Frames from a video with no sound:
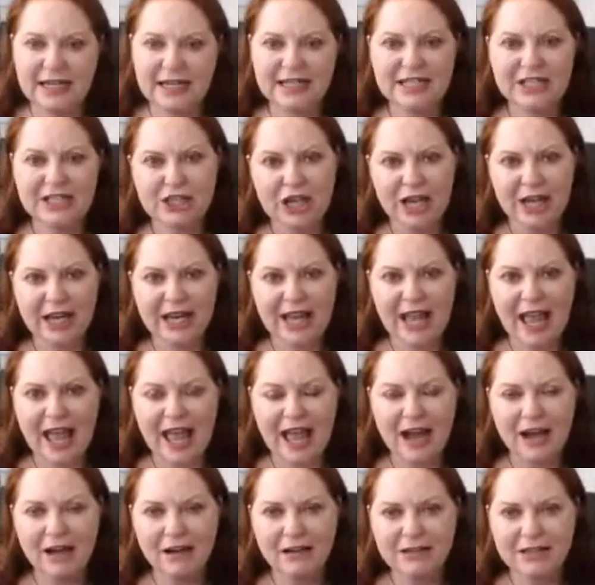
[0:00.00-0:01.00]
check
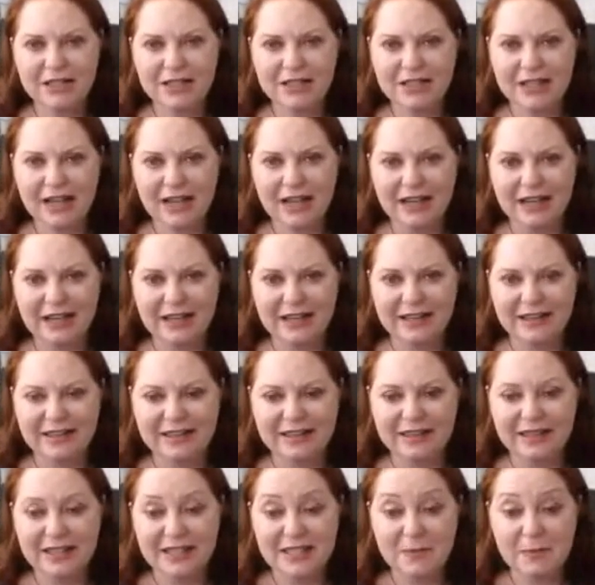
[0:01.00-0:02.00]
out
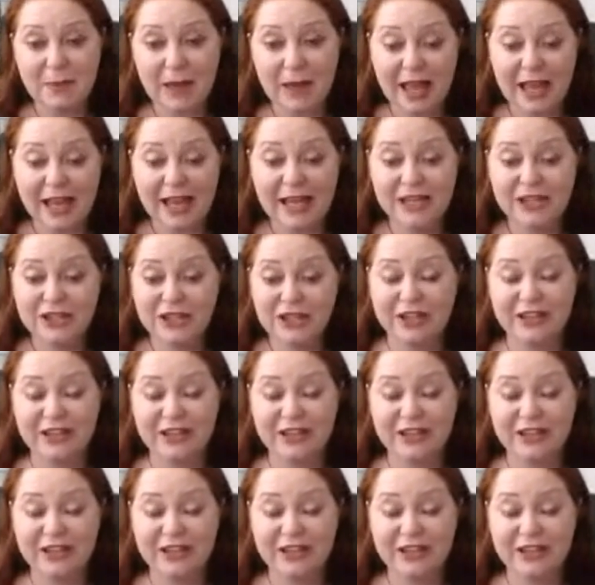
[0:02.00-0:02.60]
this page.